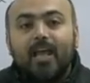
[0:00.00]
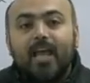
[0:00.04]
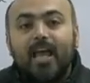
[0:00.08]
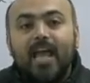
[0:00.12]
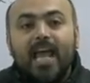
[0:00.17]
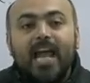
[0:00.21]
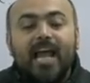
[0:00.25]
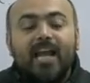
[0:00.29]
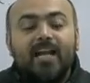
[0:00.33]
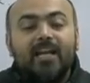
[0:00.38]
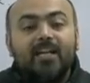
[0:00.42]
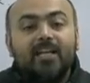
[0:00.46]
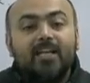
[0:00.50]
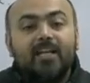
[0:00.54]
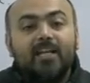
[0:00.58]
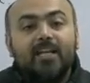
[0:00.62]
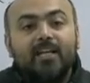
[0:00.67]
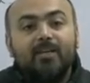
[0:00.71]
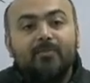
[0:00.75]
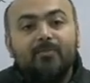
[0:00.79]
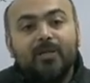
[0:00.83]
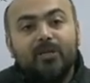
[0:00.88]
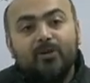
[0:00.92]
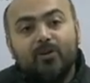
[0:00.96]
and
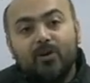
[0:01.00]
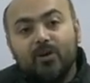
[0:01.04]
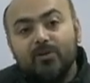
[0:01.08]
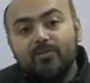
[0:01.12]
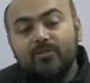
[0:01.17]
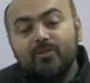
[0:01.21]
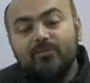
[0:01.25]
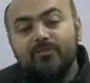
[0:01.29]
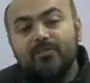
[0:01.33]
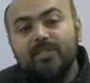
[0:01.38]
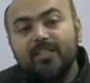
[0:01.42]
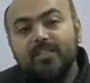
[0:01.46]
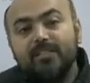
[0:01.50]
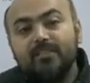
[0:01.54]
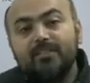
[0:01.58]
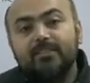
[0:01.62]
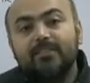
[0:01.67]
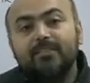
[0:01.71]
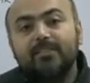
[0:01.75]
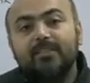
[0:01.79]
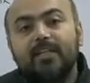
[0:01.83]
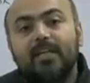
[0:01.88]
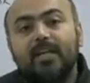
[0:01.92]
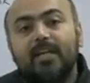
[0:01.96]
because of
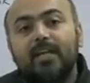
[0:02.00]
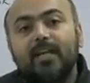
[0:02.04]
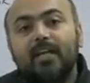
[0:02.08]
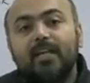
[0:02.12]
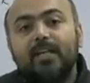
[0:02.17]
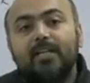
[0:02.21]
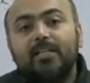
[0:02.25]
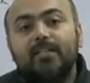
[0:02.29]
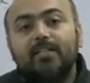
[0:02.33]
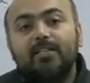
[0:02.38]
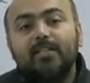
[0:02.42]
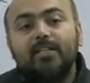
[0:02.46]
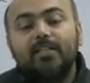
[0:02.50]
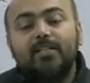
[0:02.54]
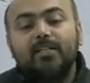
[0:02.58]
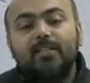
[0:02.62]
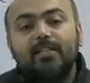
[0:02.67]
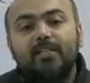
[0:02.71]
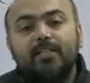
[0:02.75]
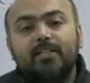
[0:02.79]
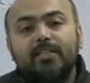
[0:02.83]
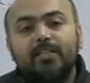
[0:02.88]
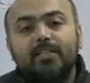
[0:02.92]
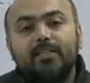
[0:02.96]
this,
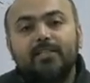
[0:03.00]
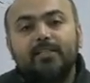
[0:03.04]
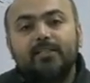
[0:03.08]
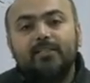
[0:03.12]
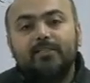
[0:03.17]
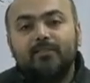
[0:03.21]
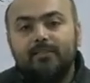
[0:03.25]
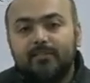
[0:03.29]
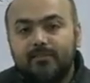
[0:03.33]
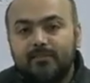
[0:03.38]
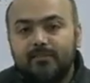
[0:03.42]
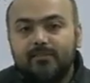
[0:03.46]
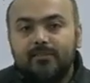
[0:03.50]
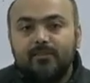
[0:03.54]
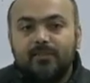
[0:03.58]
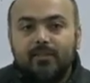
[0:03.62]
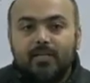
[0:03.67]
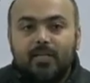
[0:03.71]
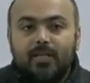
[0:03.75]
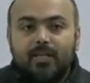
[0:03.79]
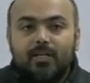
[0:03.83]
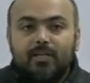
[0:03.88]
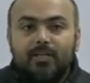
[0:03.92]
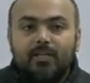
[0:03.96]
the
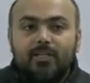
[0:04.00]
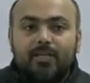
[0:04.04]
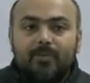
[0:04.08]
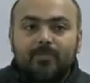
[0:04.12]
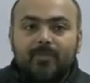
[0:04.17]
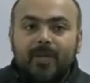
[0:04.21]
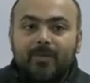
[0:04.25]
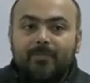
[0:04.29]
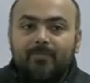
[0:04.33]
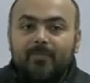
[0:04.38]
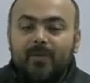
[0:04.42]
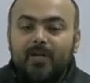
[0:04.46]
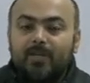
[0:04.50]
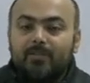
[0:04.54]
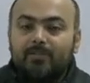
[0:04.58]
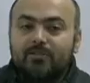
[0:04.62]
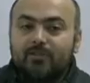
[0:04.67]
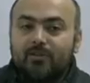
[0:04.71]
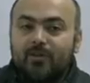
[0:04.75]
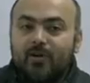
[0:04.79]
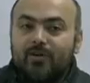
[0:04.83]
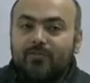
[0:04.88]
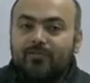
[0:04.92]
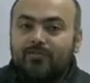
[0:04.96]

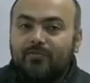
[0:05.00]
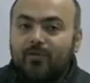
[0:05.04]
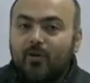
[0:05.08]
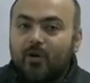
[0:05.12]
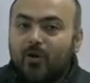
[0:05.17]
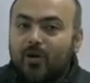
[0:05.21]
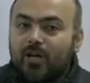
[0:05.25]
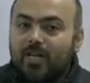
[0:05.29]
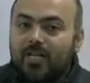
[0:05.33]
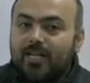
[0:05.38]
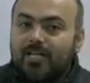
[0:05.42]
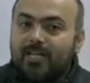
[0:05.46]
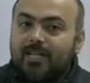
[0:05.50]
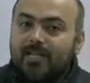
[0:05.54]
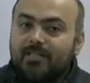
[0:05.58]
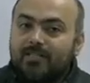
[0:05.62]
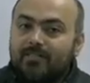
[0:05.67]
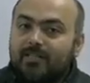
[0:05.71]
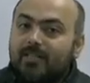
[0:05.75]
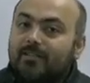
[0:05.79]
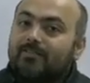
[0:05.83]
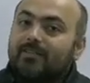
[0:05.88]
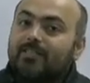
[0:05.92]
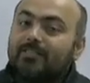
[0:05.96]
members of All India
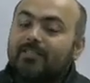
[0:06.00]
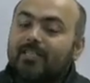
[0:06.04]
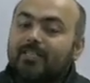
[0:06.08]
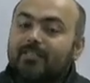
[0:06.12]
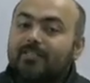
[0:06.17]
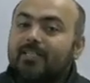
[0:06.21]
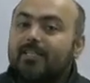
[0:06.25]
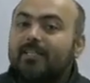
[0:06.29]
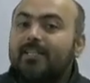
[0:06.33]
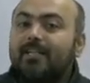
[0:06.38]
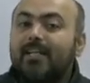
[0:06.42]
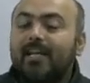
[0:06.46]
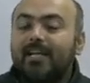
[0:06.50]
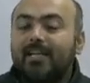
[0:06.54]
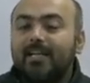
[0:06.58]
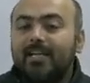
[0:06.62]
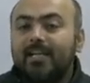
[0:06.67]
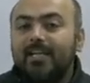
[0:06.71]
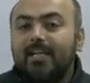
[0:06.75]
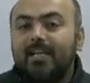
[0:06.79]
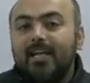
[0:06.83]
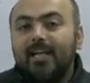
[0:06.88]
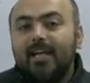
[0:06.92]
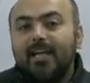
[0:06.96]
services in
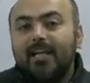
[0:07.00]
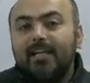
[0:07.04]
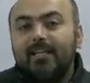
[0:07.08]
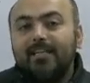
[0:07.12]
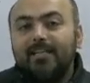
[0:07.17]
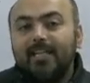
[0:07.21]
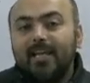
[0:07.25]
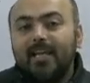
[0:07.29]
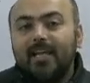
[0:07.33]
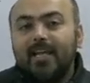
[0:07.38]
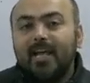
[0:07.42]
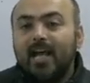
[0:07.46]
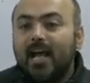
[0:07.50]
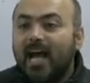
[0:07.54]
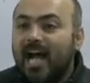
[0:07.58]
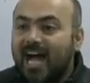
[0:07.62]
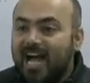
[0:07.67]
Delhi, the